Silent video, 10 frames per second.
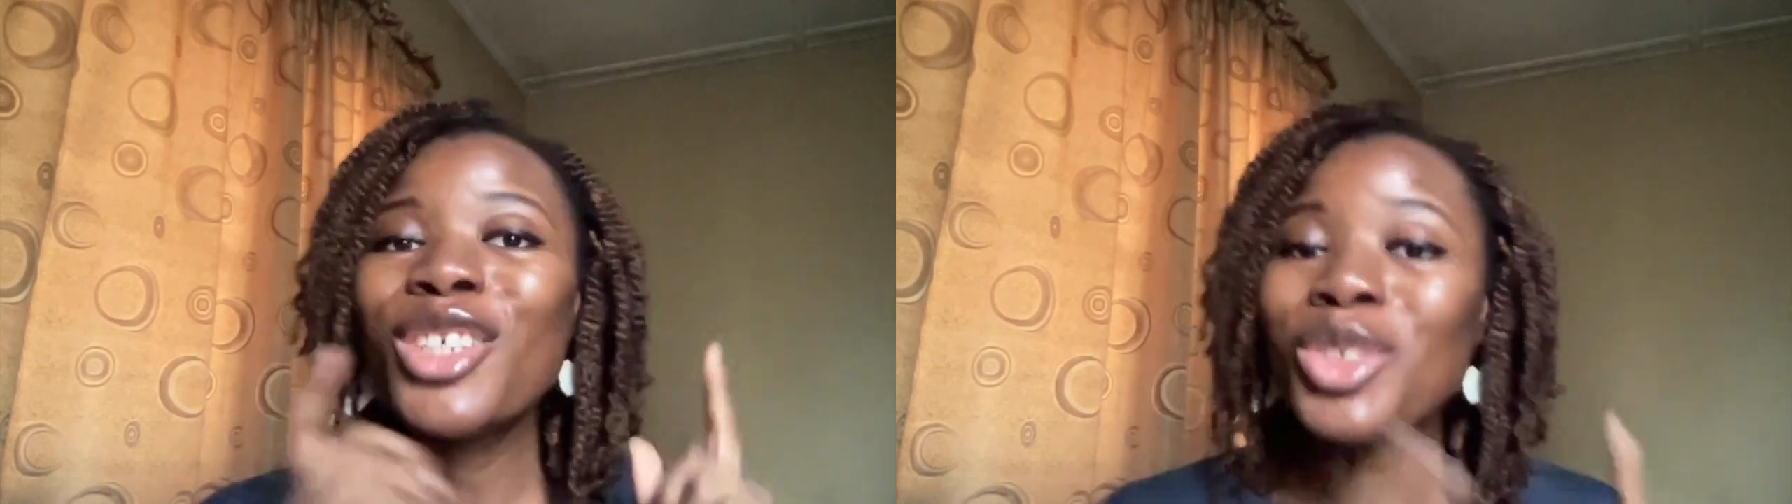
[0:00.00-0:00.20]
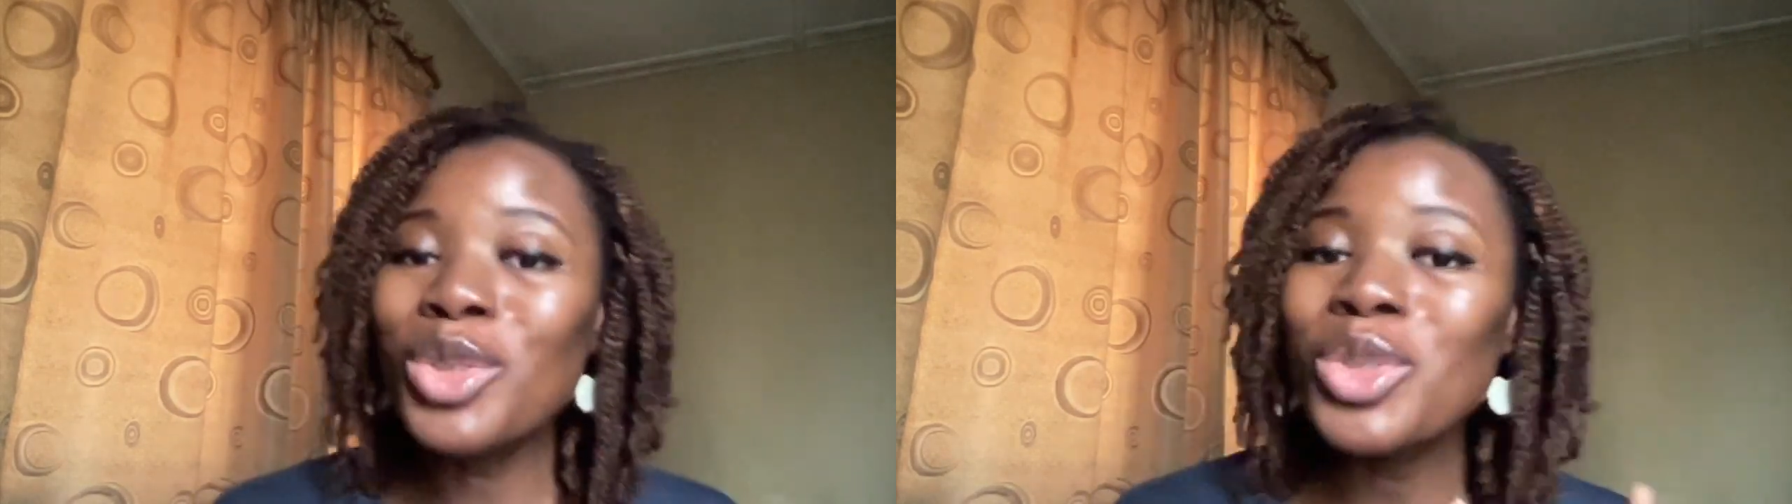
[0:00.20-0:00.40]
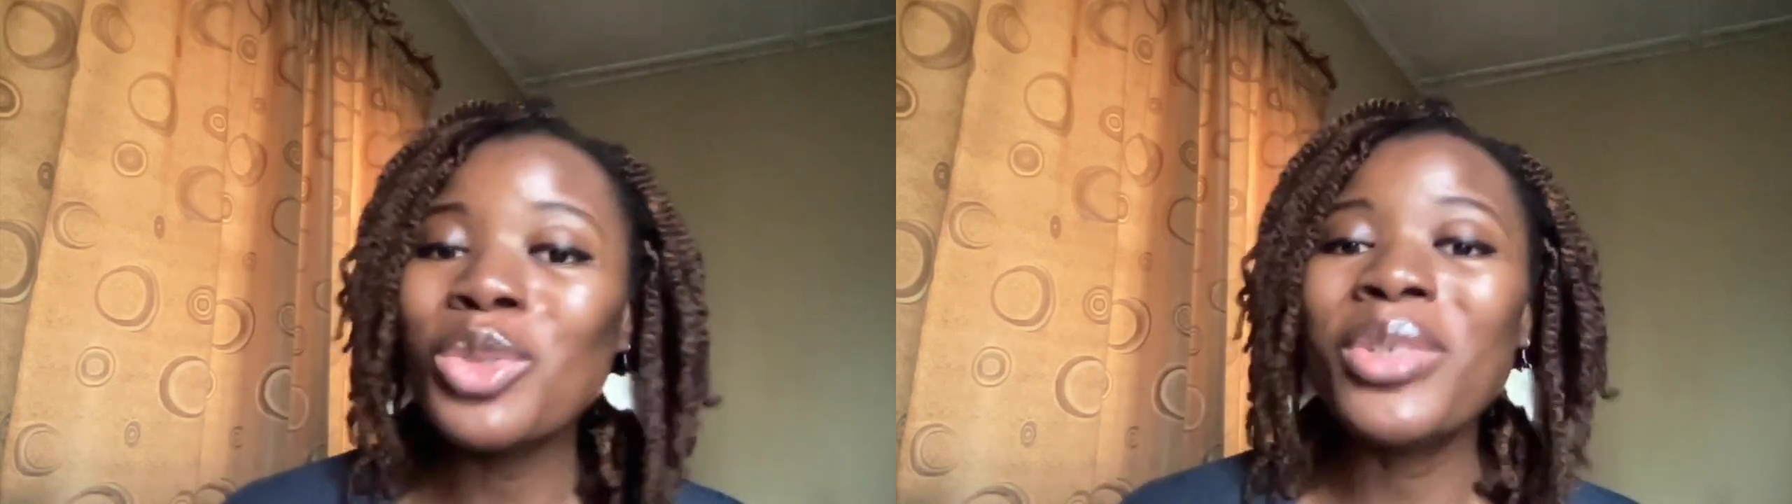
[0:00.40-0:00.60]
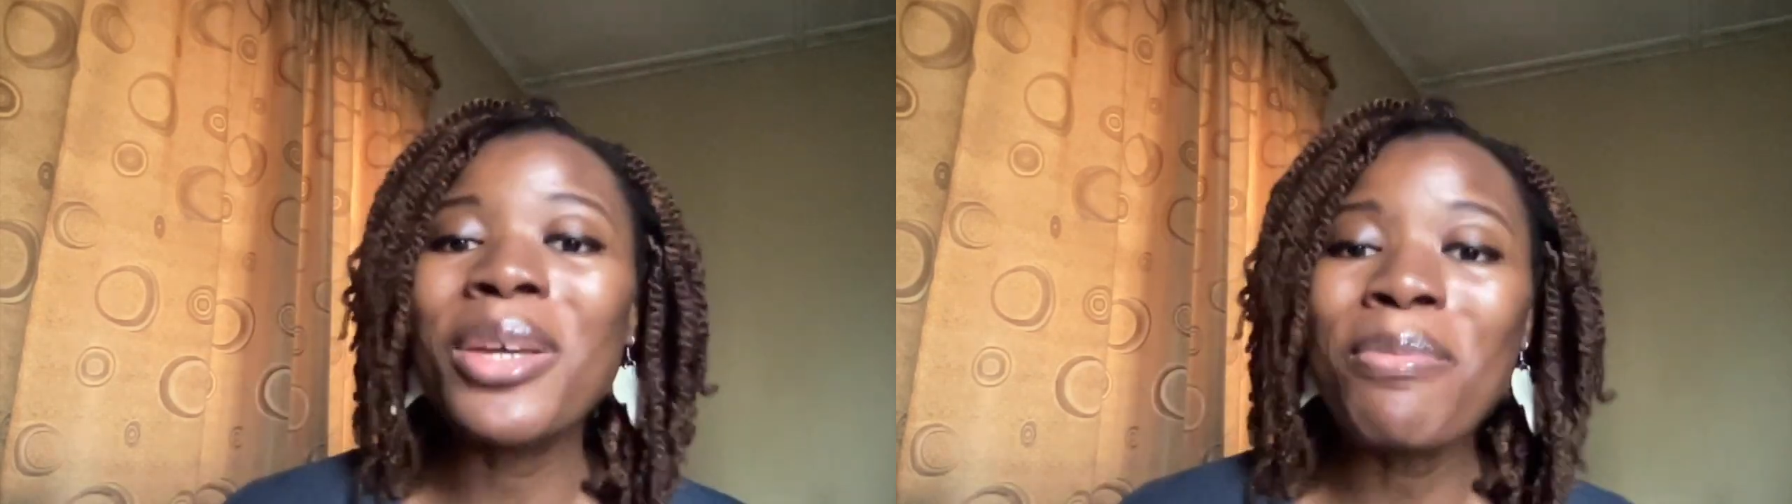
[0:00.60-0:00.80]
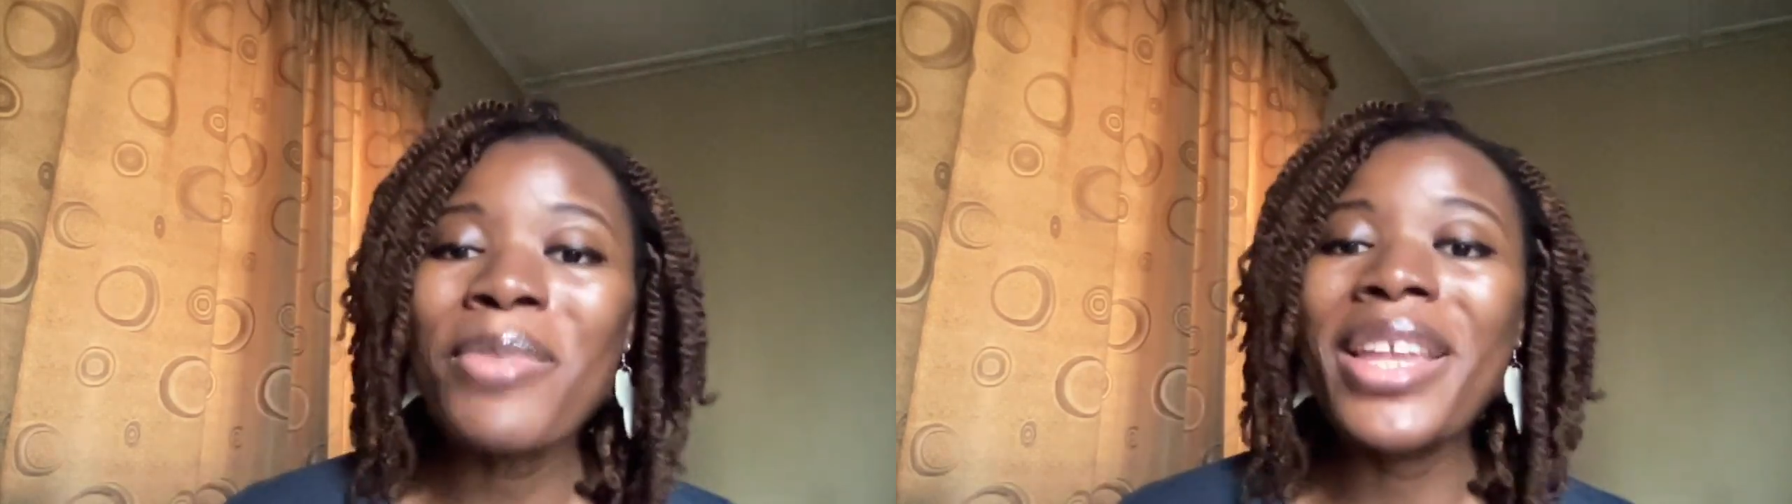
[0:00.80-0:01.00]
you should be
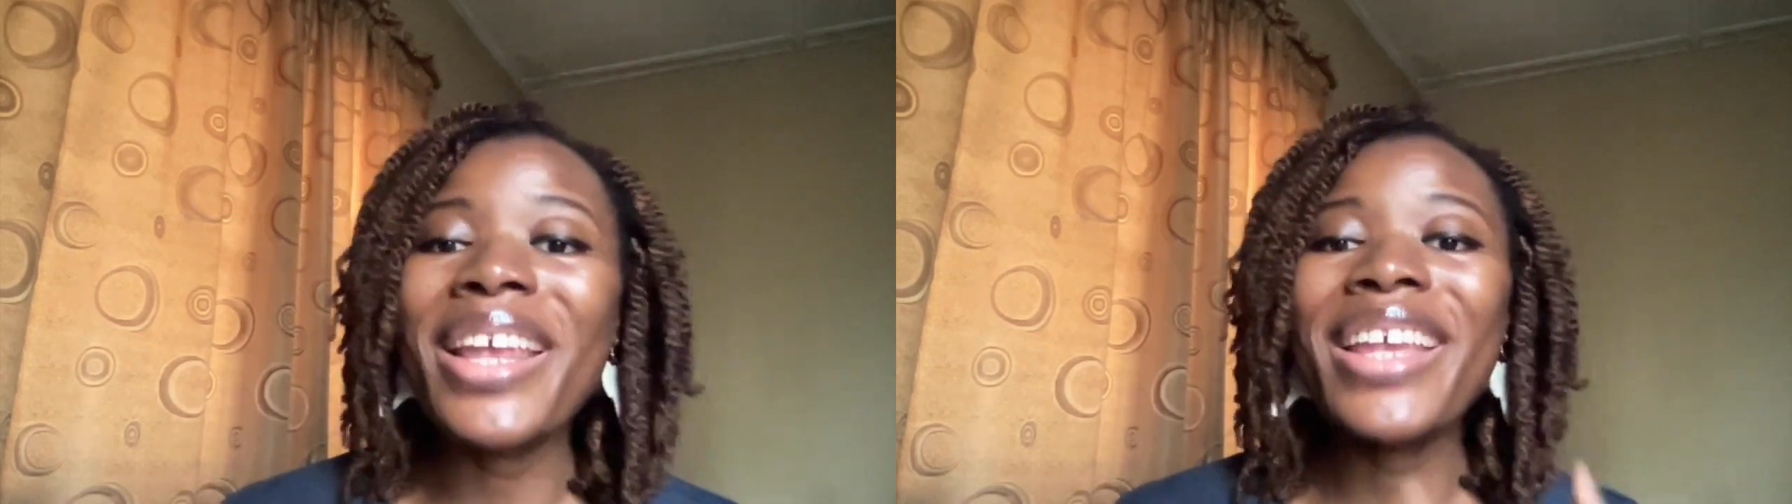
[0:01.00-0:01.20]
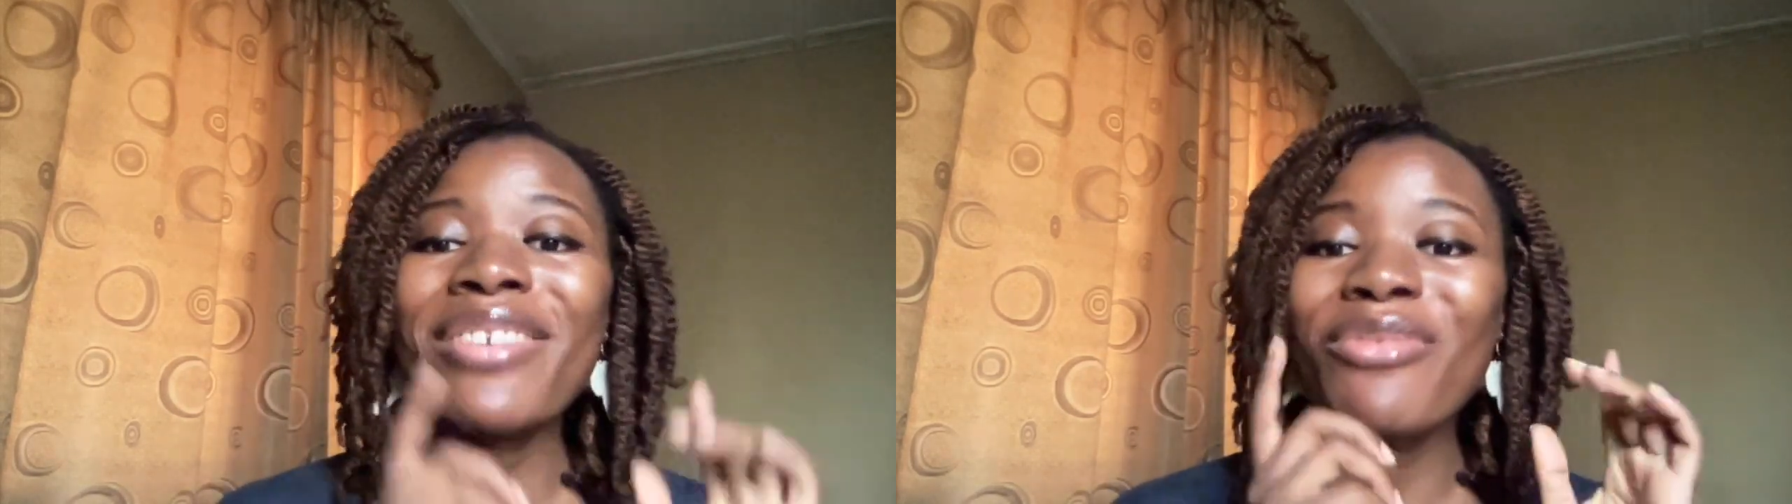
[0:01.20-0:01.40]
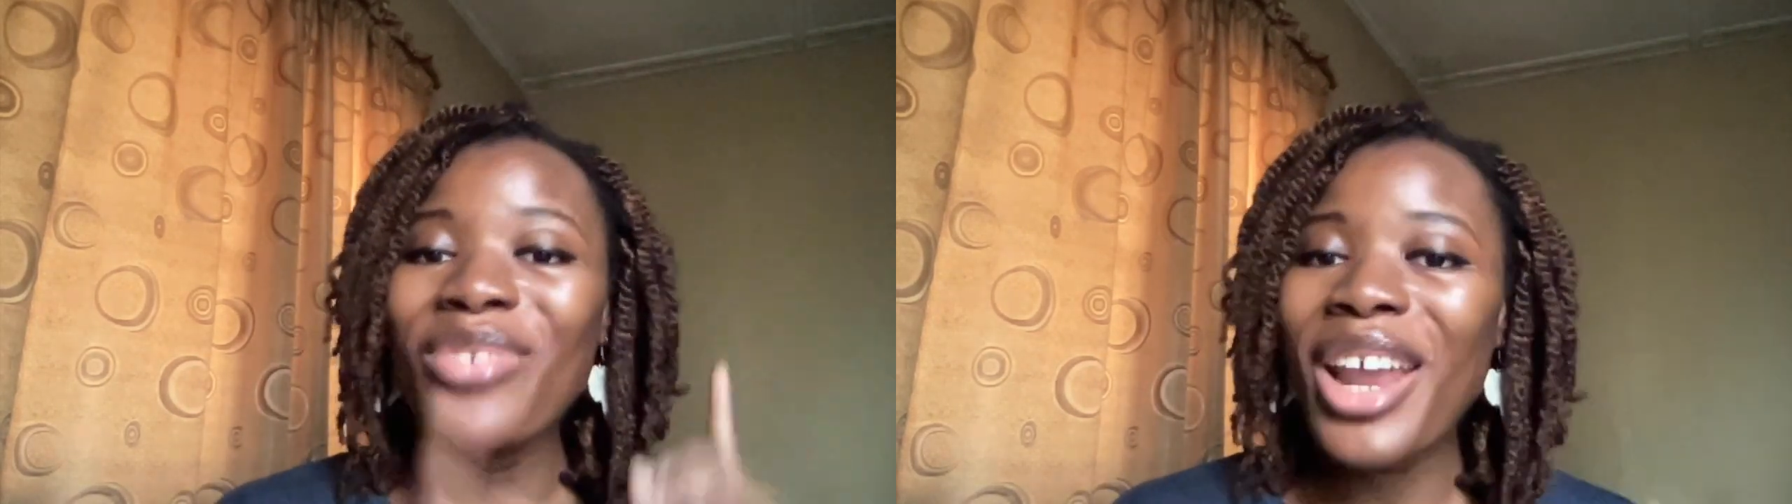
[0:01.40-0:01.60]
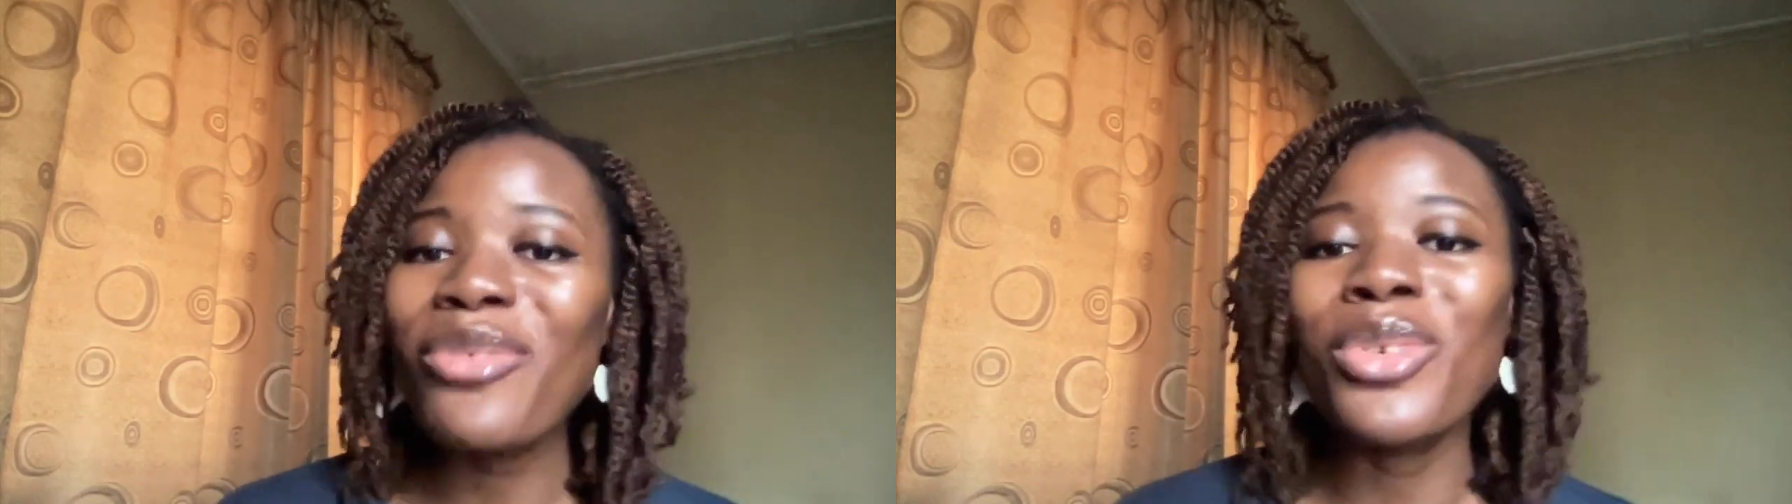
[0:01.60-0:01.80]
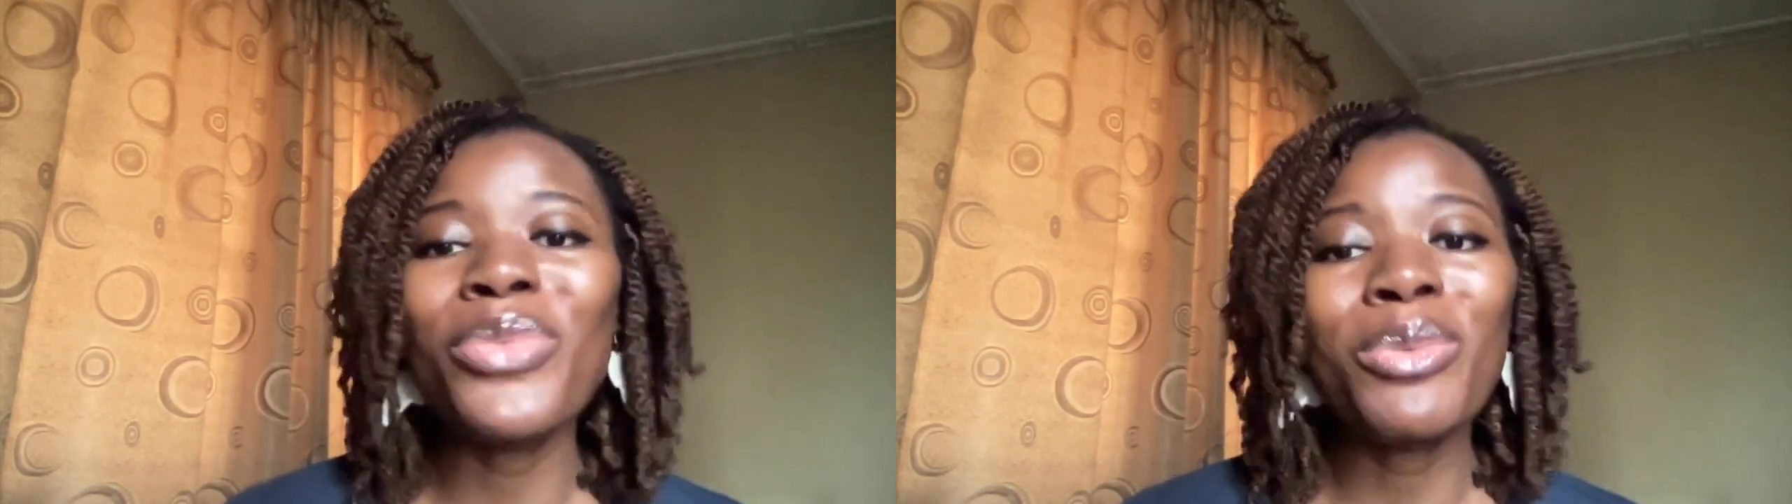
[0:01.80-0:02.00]
embedded right from the